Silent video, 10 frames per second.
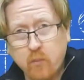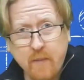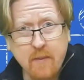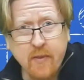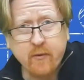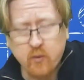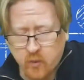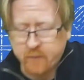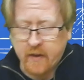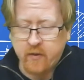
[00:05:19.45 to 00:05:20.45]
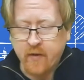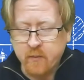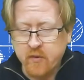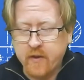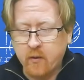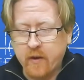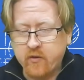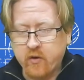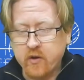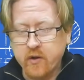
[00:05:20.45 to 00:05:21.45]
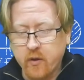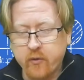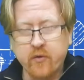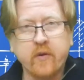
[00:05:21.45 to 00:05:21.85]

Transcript: maybe this would work better if I move the eraser closer